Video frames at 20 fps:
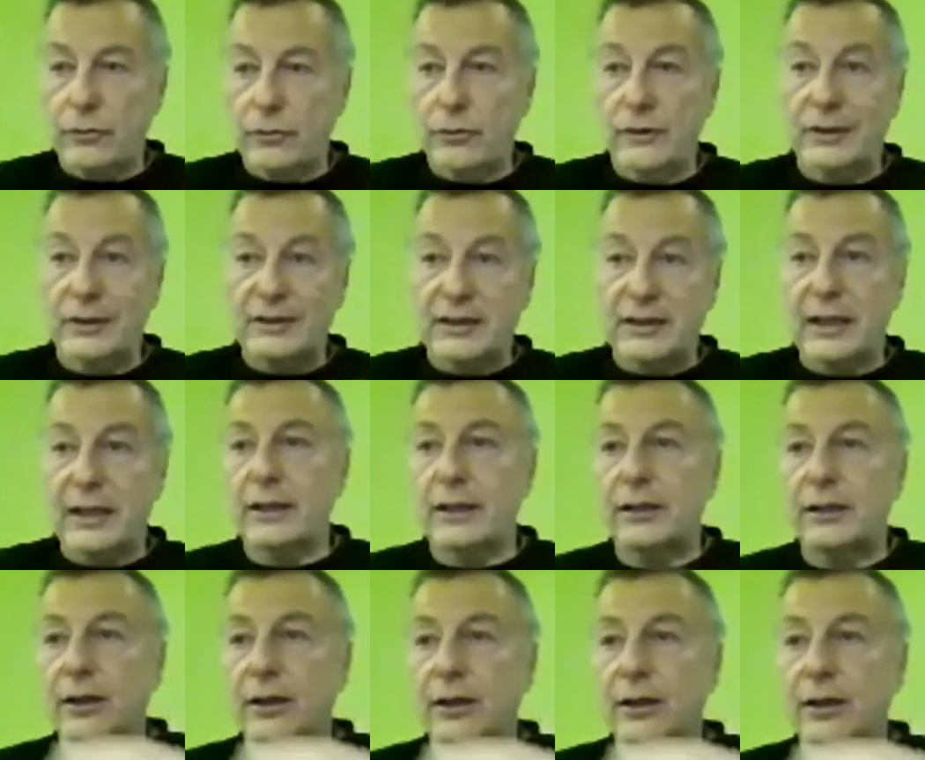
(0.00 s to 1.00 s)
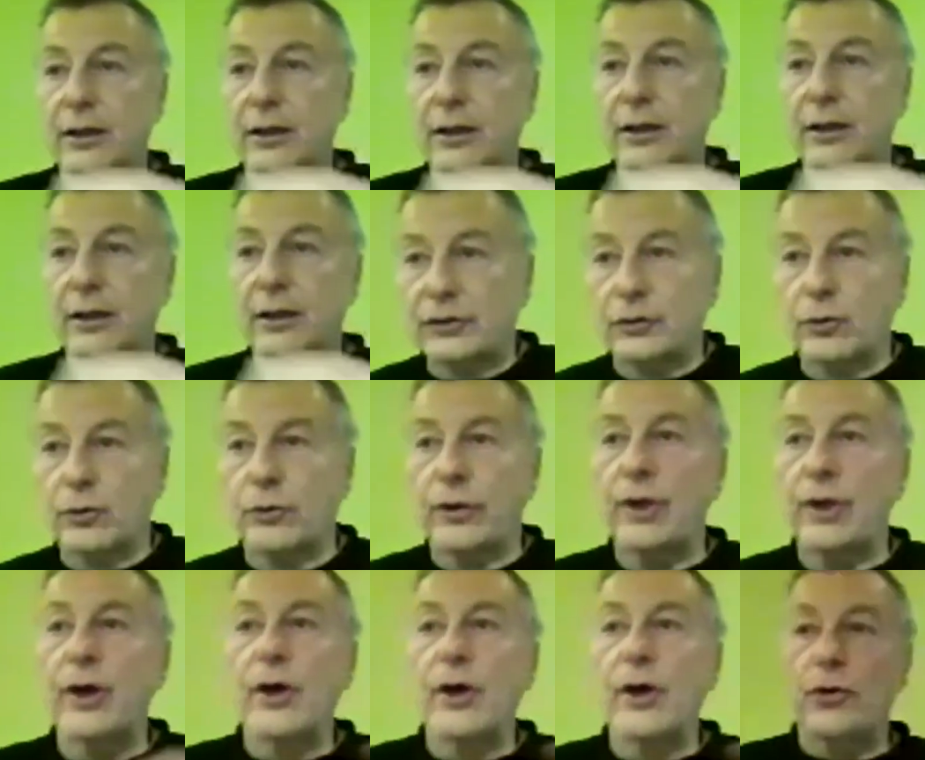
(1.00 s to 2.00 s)
the second and the third
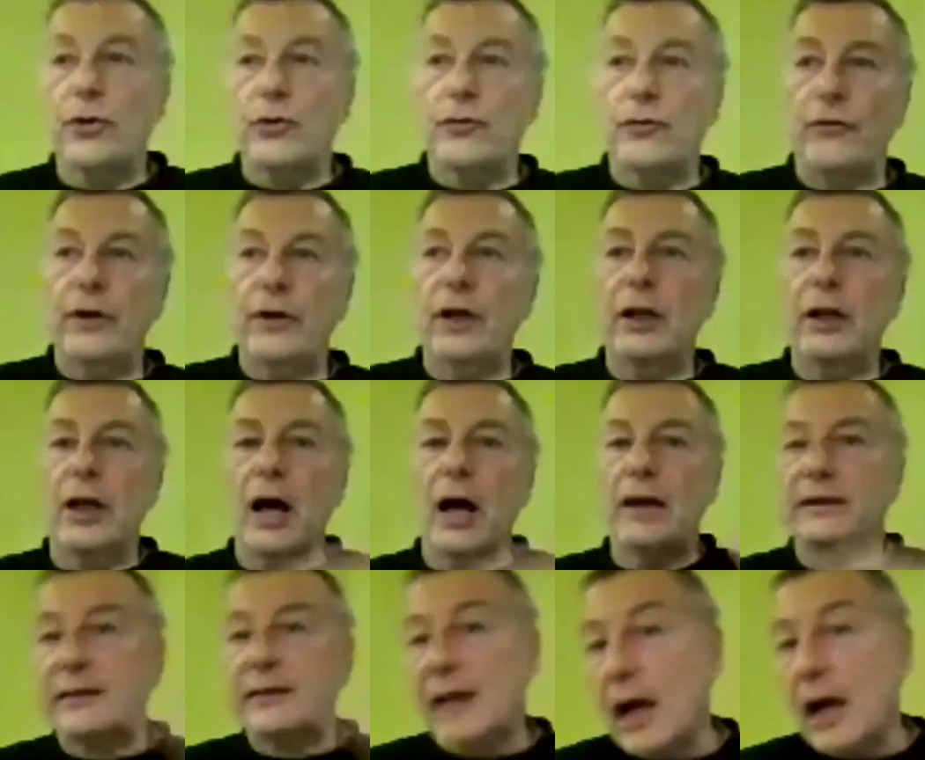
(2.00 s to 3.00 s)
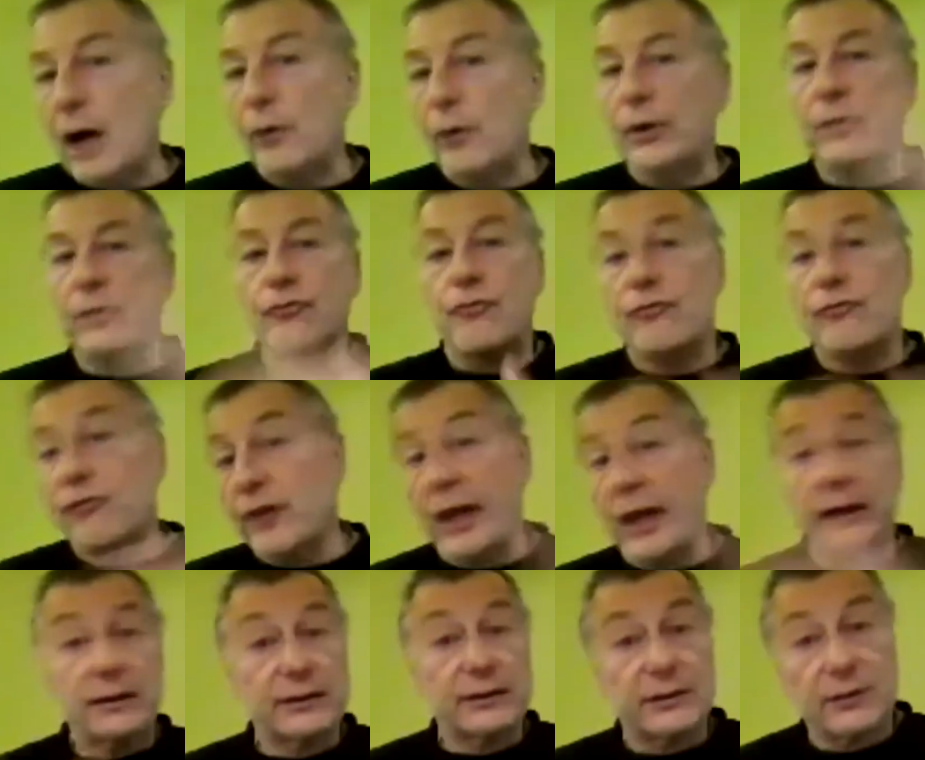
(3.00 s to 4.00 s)
story, you realize how it
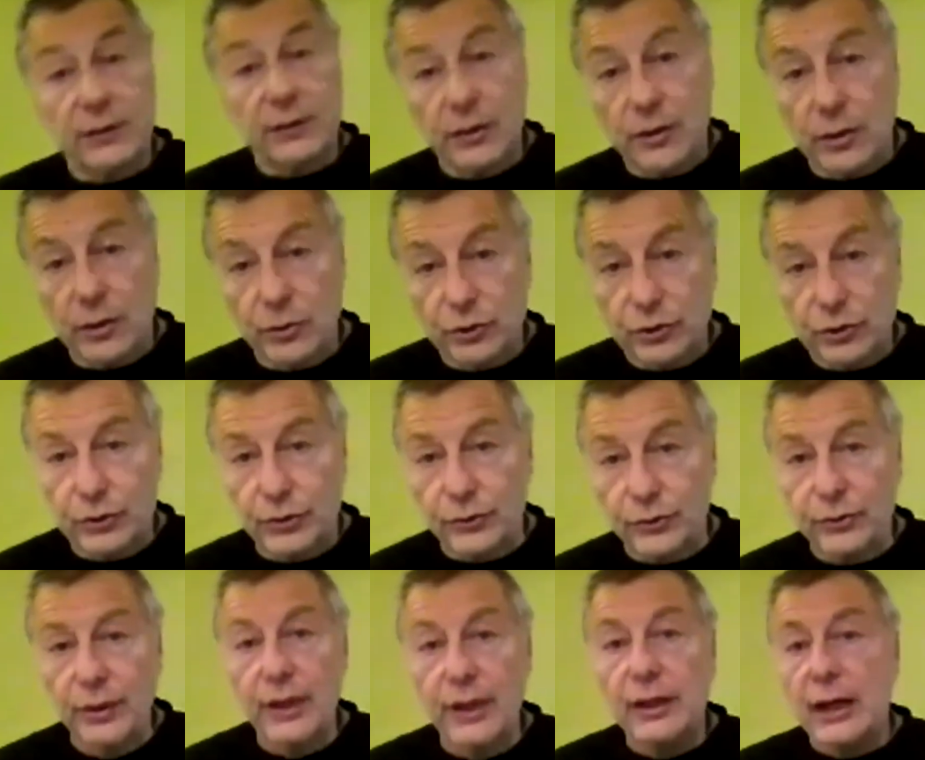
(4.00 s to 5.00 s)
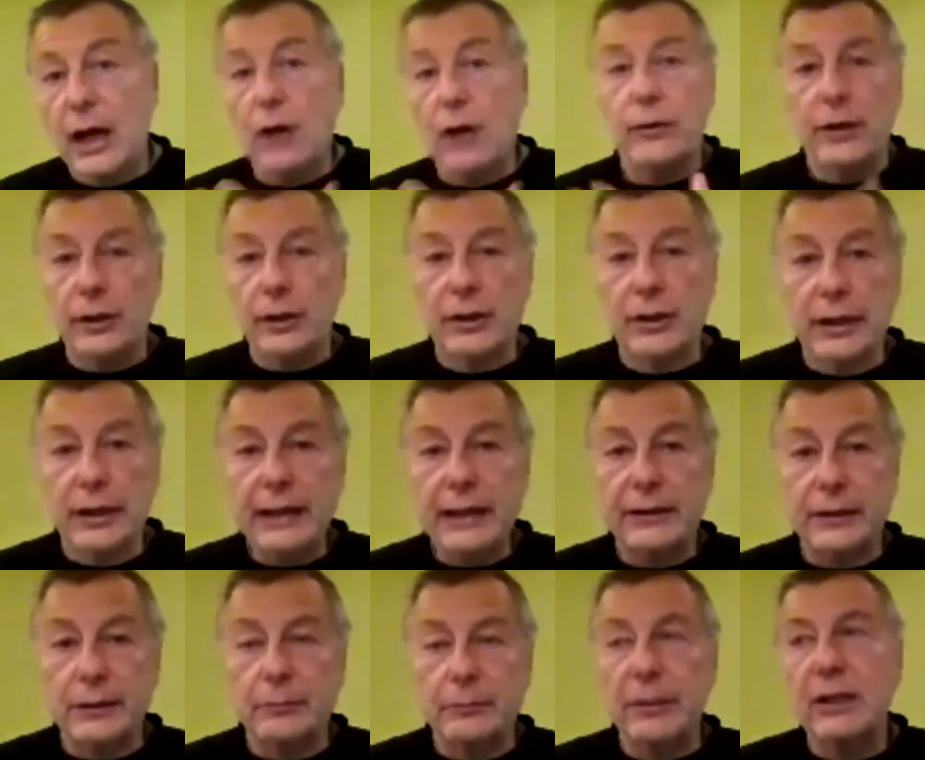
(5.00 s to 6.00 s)
reflects on those 2, how they're connected,
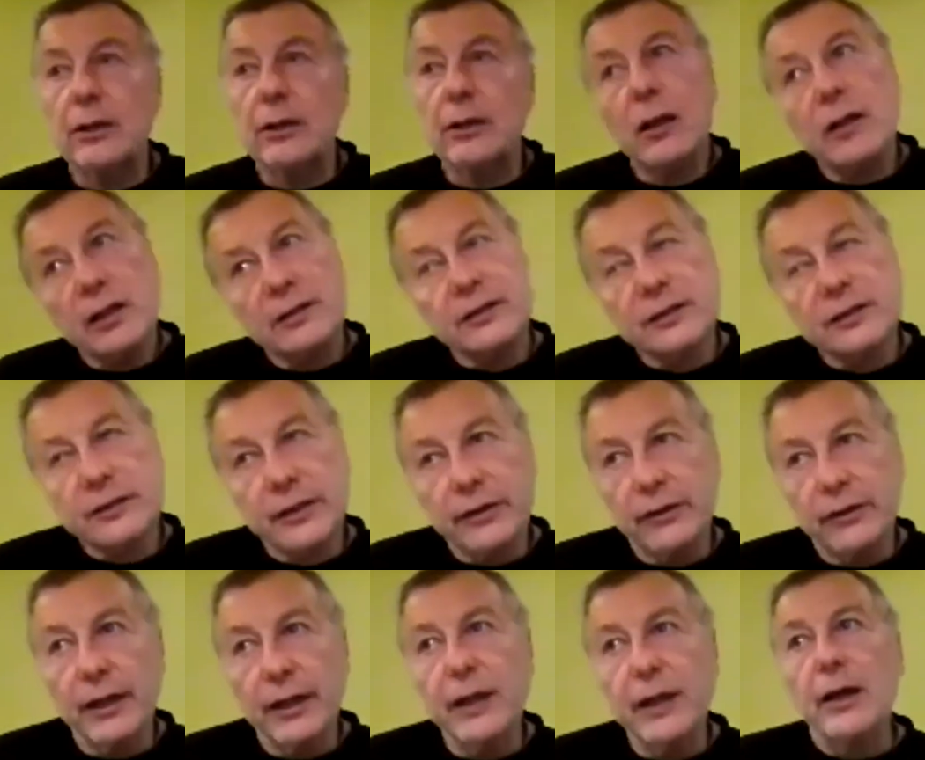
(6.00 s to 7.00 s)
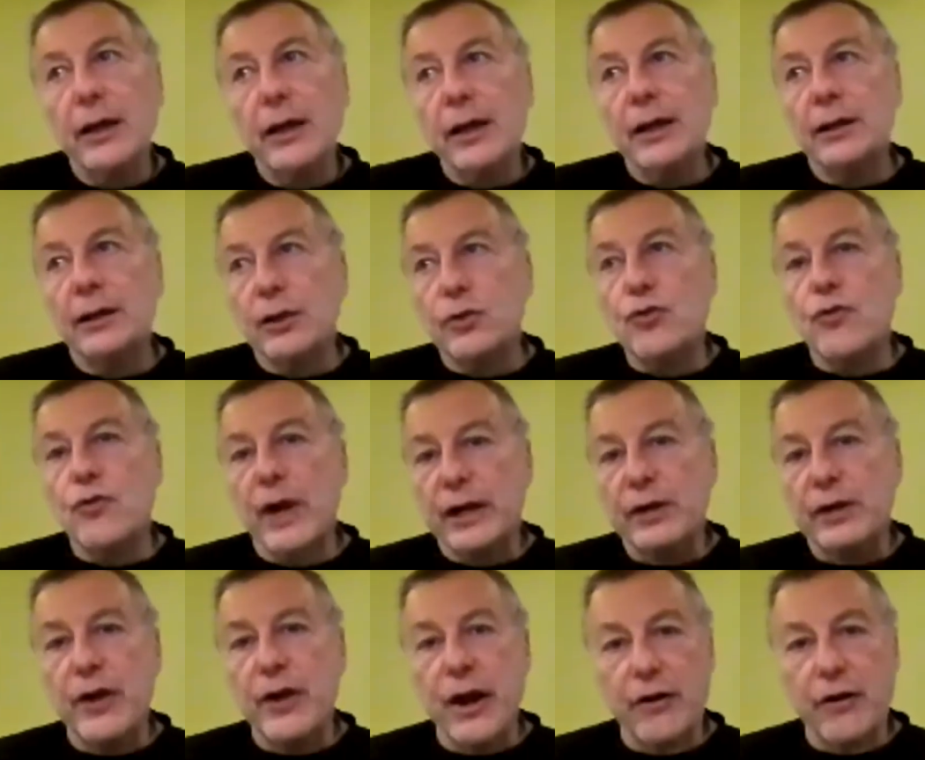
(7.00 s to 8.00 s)
but not necessarily in a direct
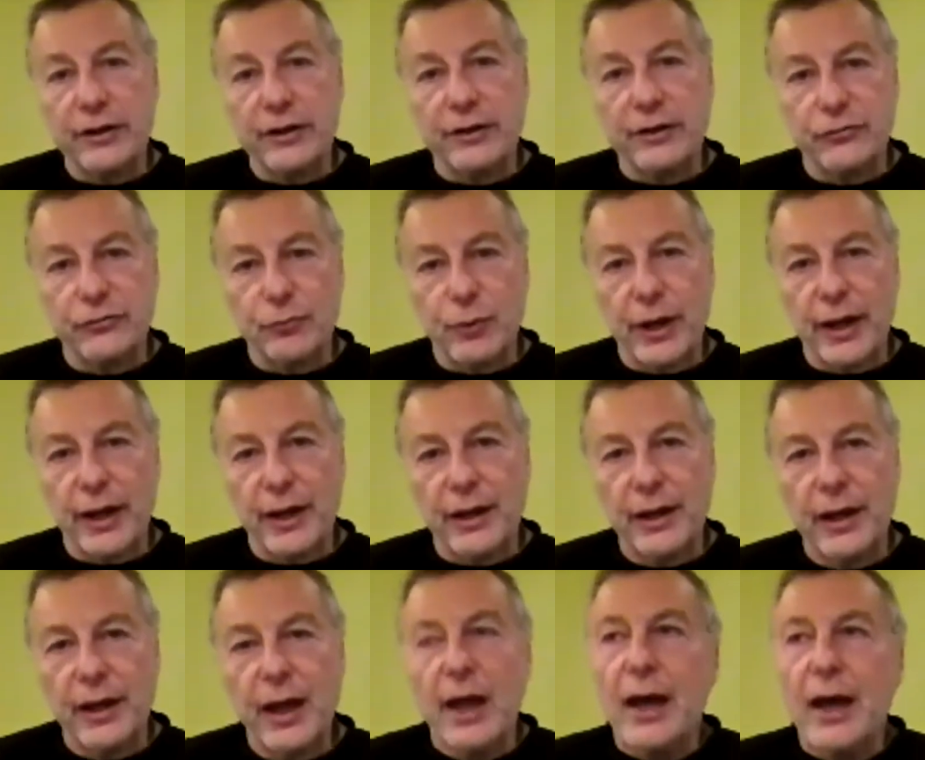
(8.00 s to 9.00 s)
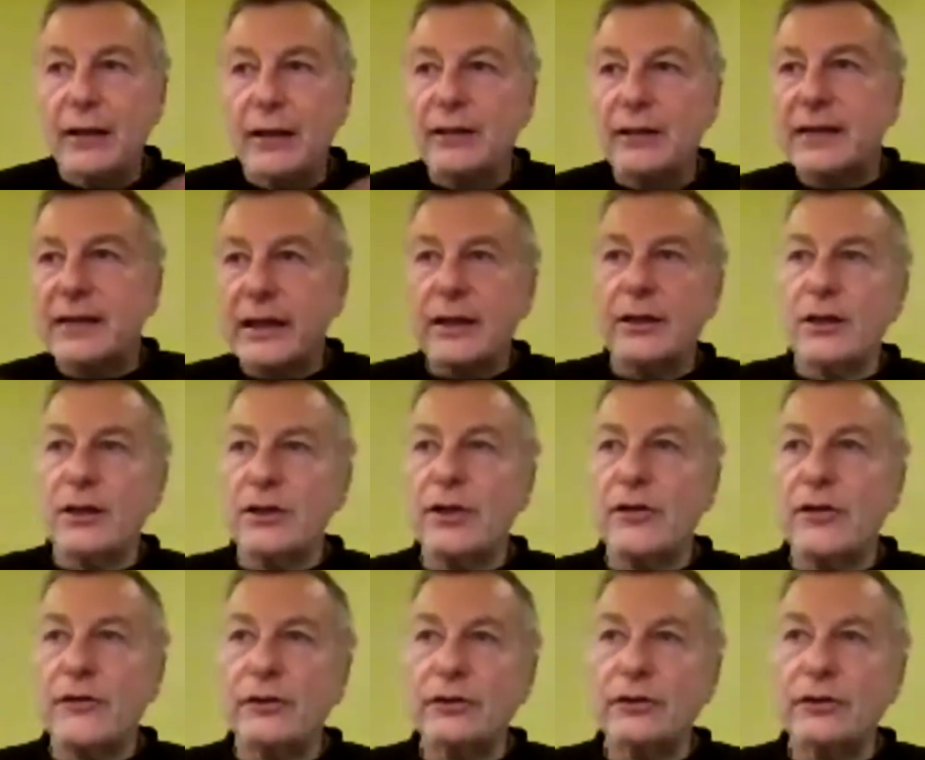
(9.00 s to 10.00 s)
narrative way. And the second and the
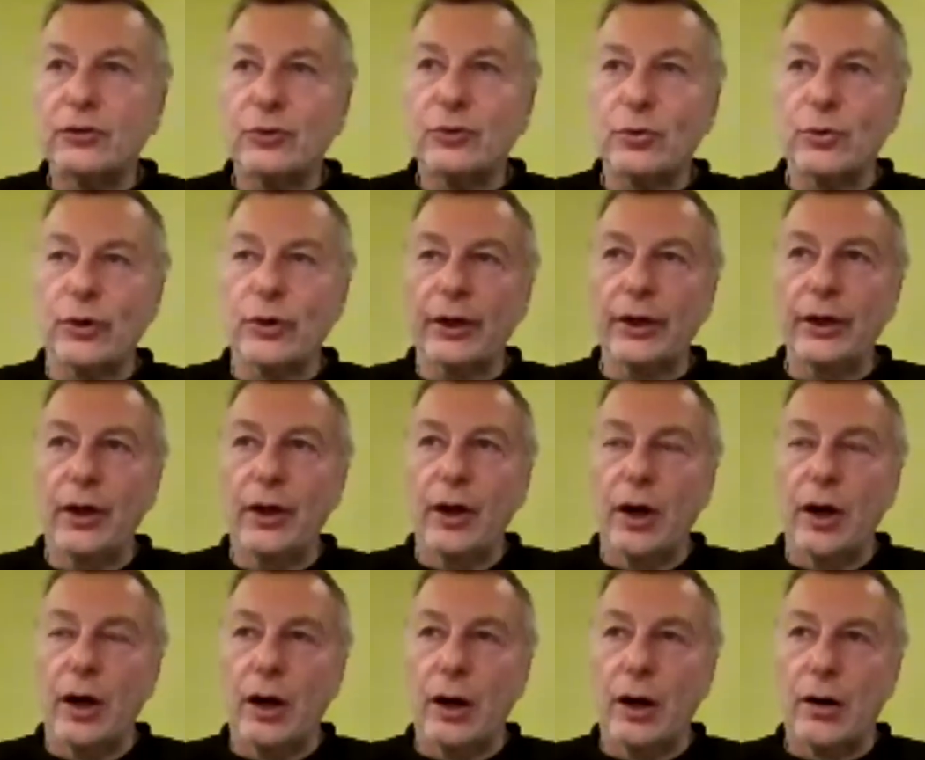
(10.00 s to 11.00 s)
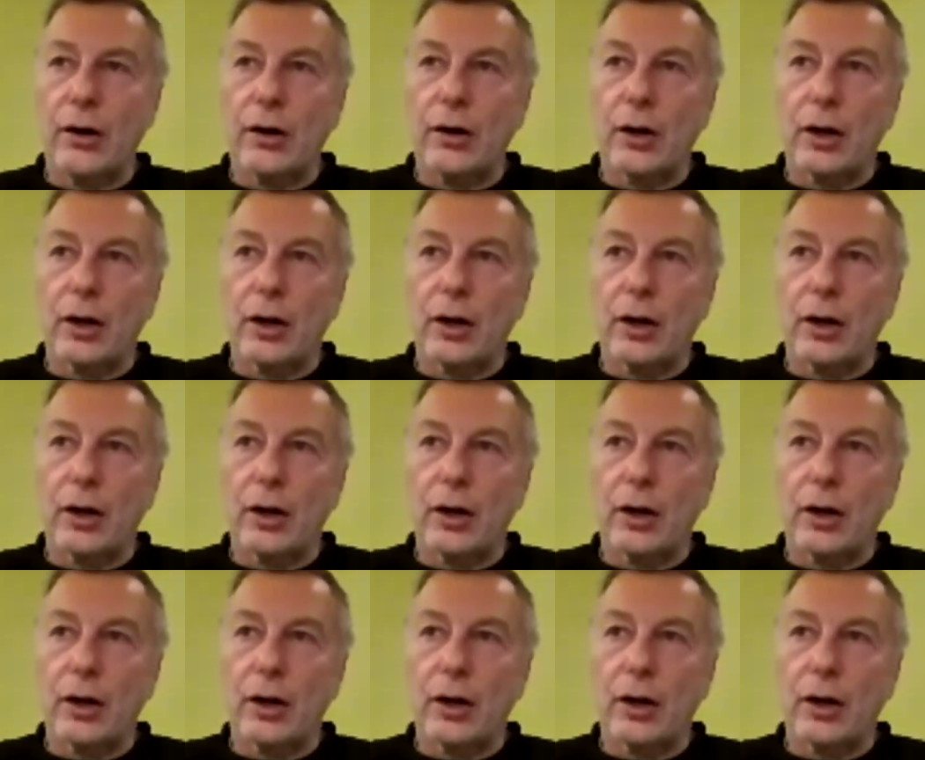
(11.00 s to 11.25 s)
third story are